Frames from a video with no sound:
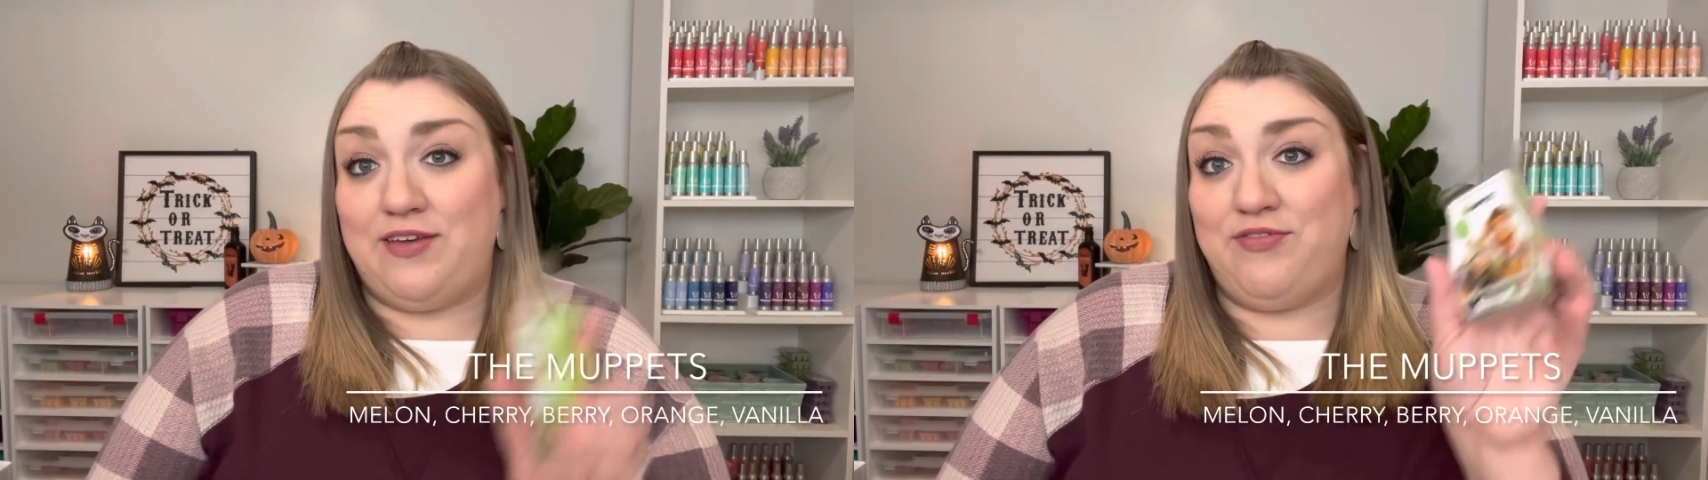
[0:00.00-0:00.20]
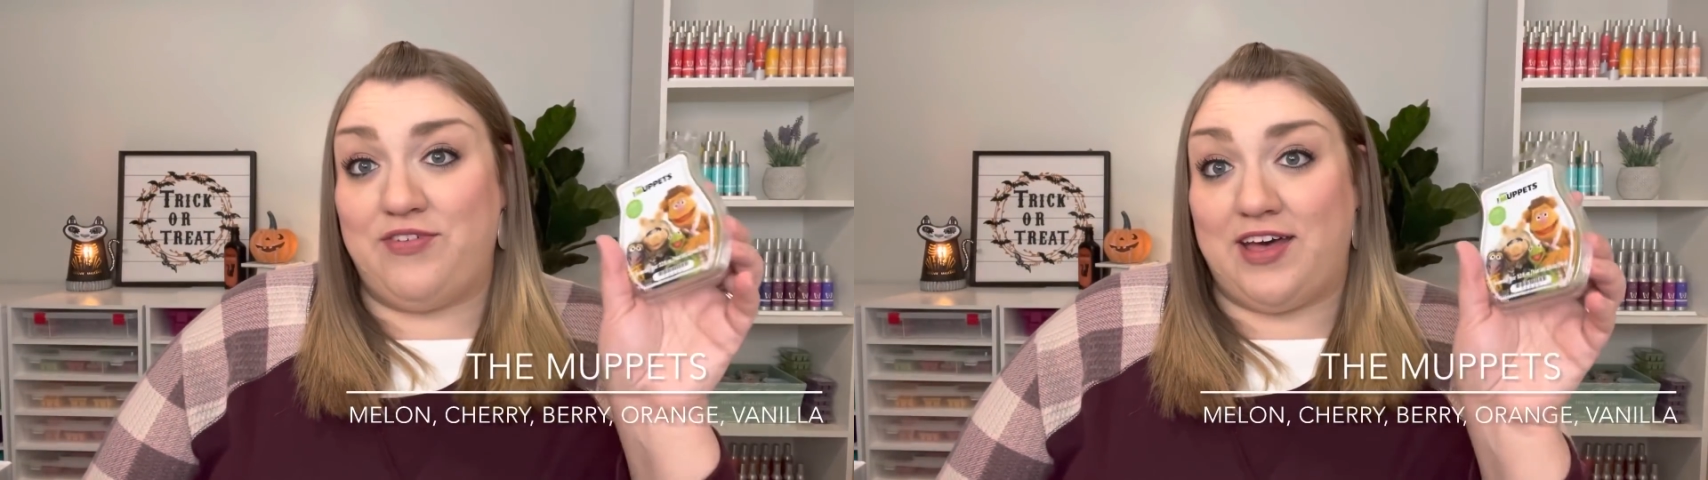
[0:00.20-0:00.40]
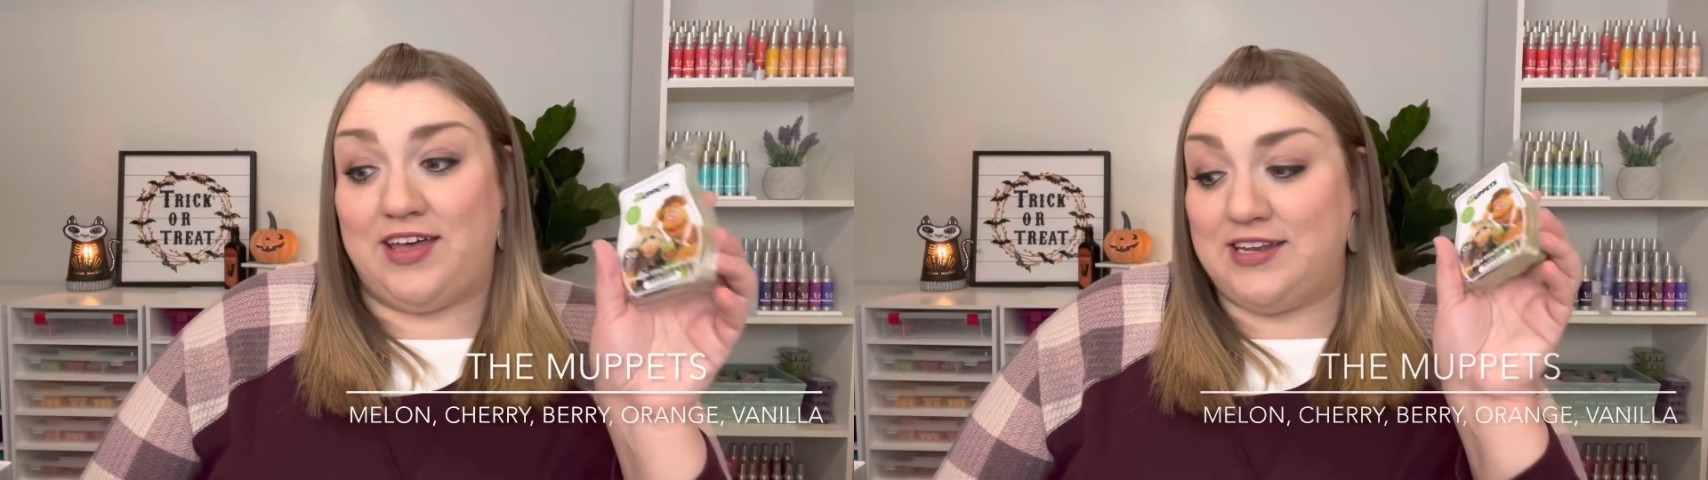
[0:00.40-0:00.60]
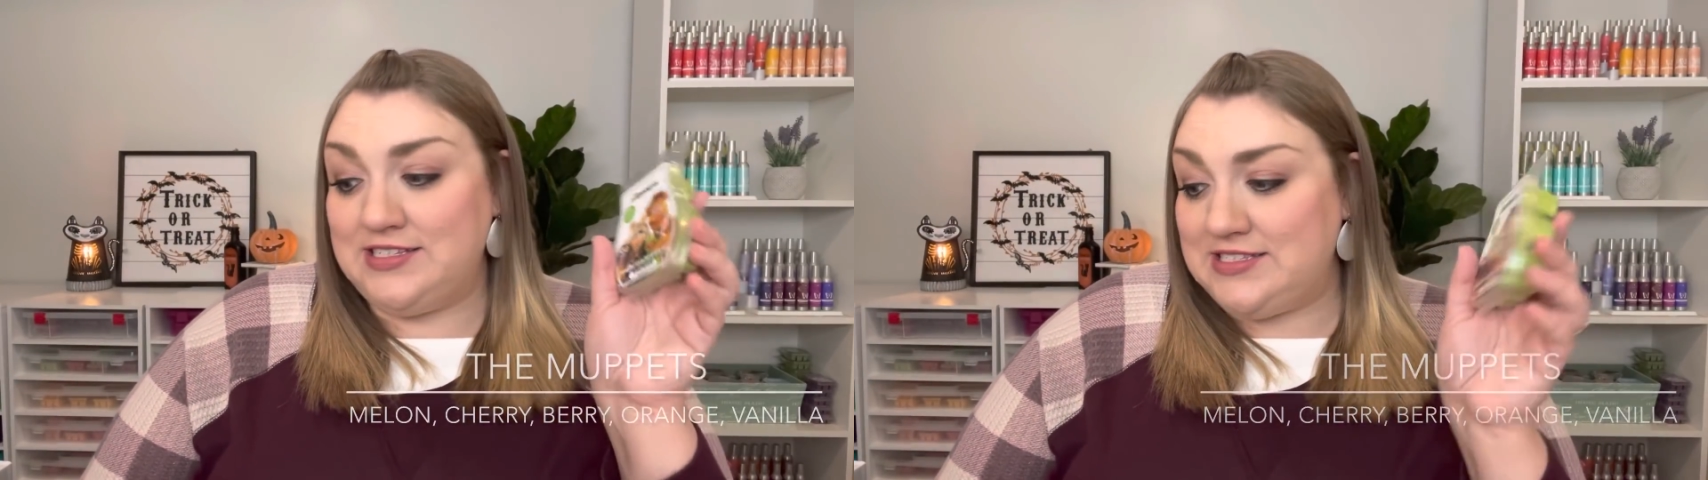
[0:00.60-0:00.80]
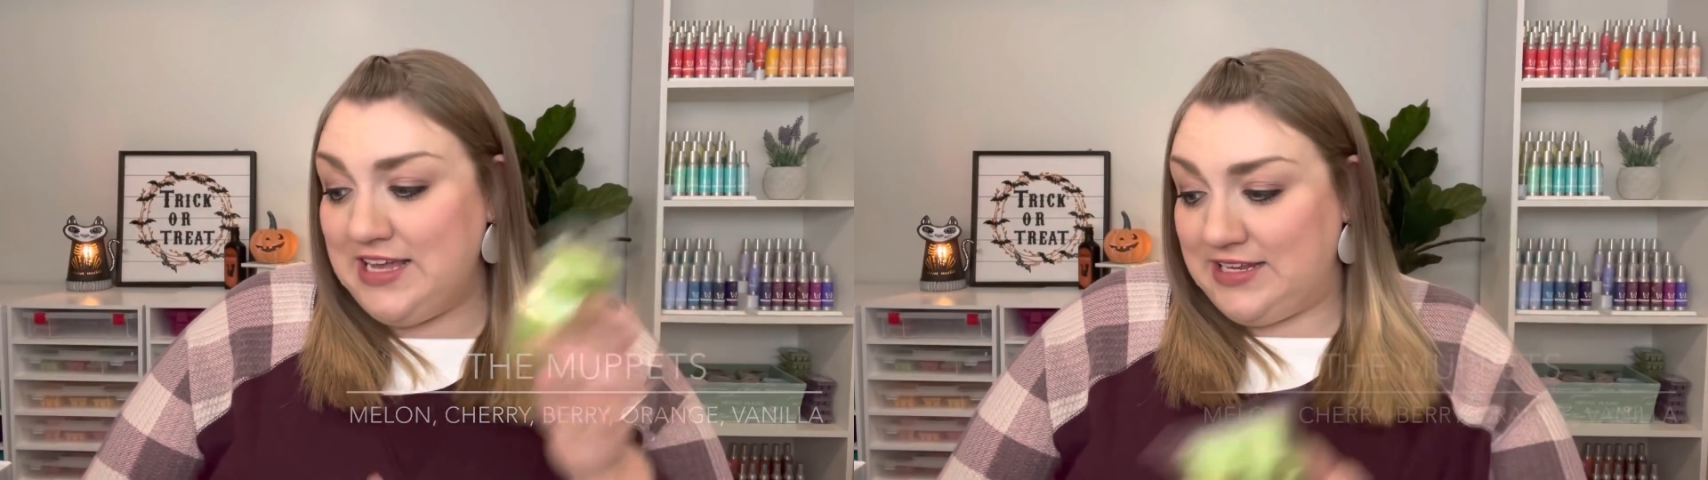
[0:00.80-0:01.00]
fun
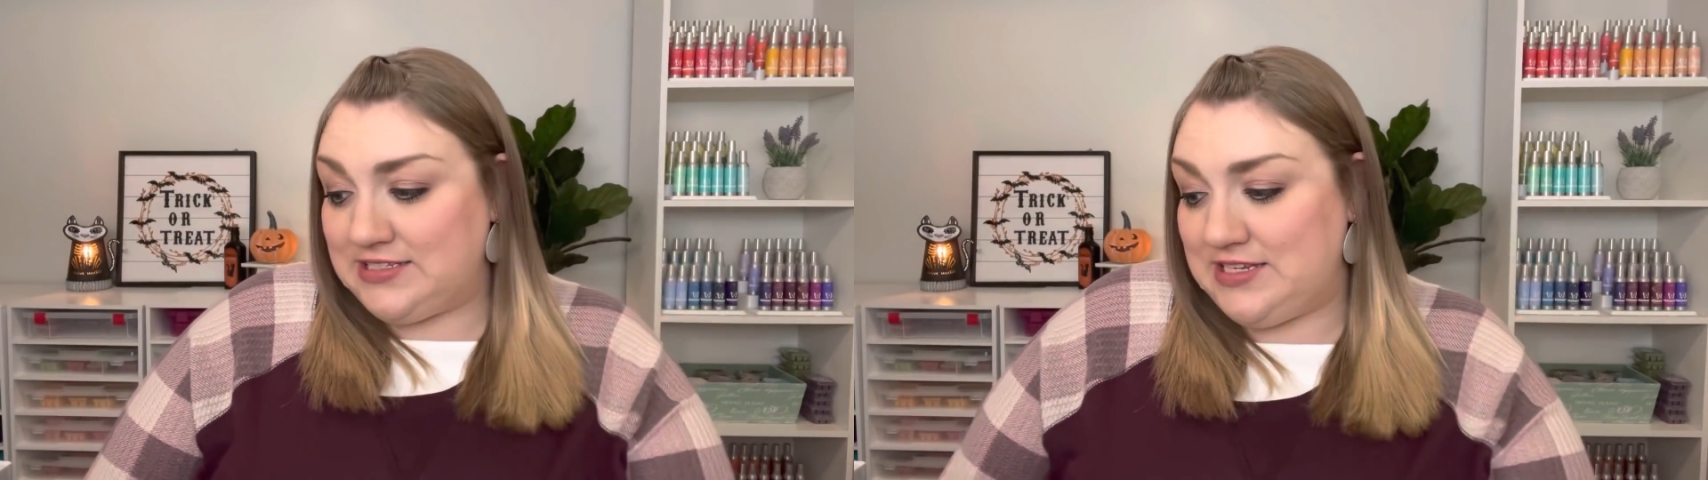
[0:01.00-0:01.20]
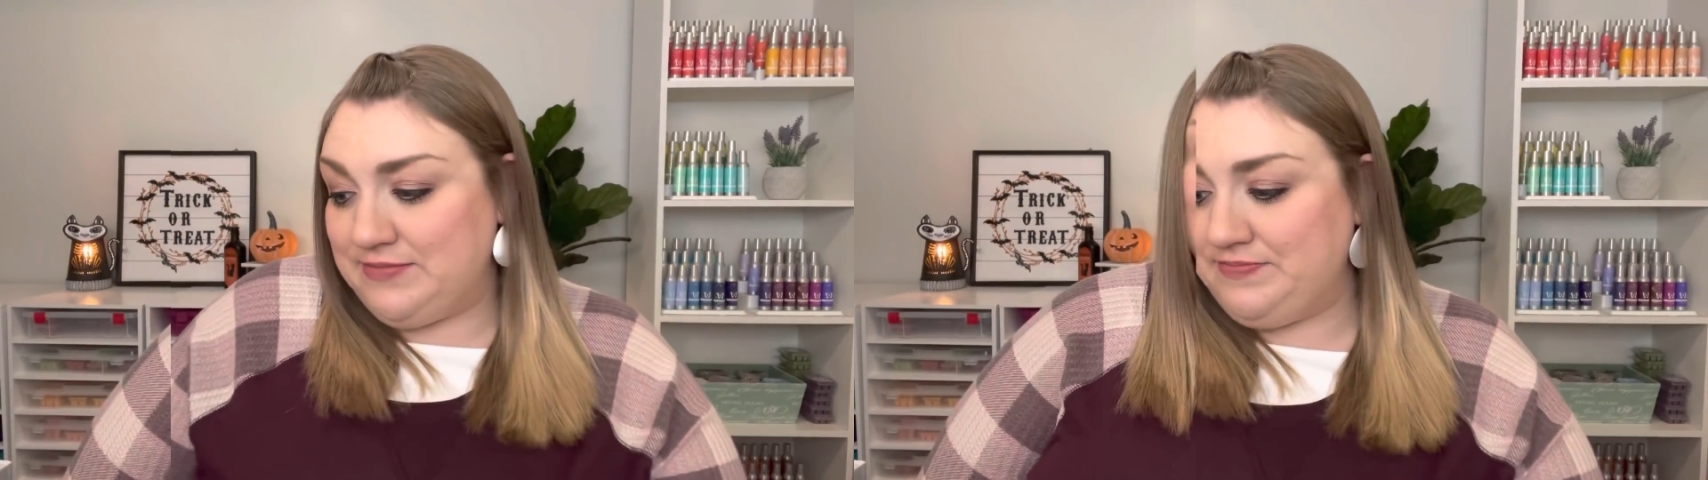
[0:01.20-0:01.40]
scent.